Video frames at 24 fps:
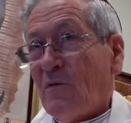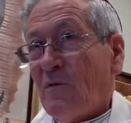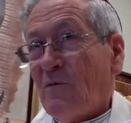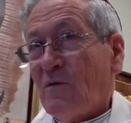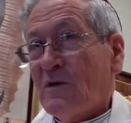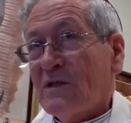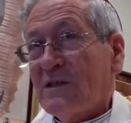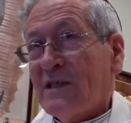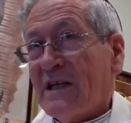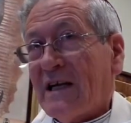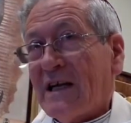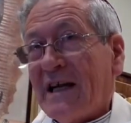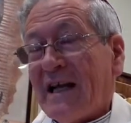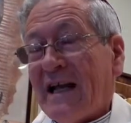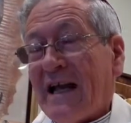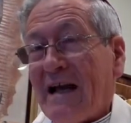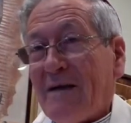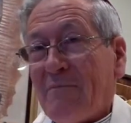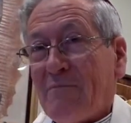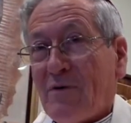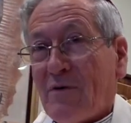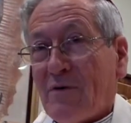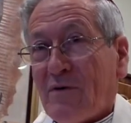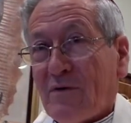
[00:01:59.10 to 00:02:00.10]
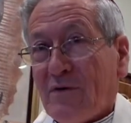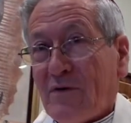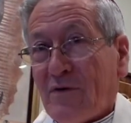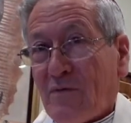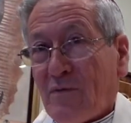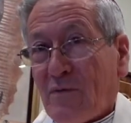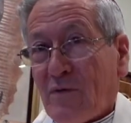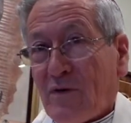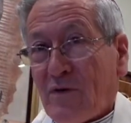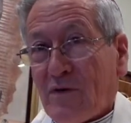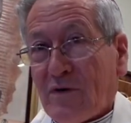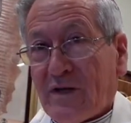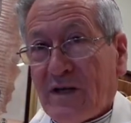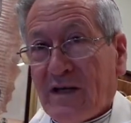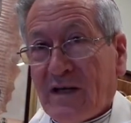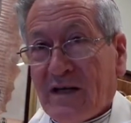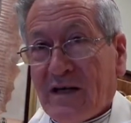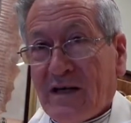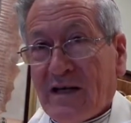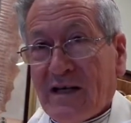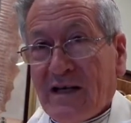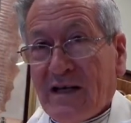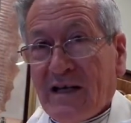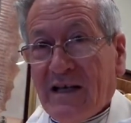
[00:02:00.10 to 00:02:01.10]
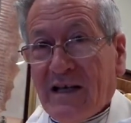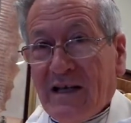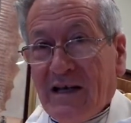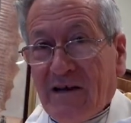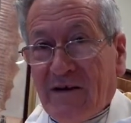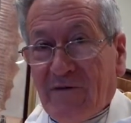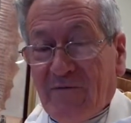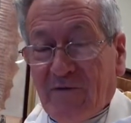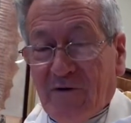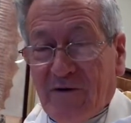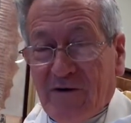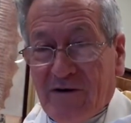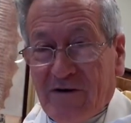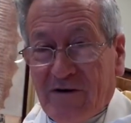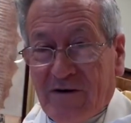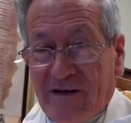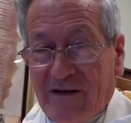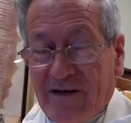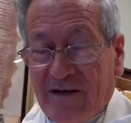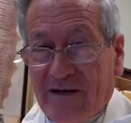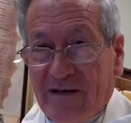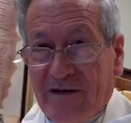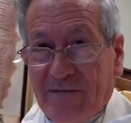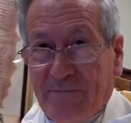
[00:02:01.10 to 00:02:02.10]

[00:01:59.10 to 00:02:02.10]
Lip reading: was the capital of the world, where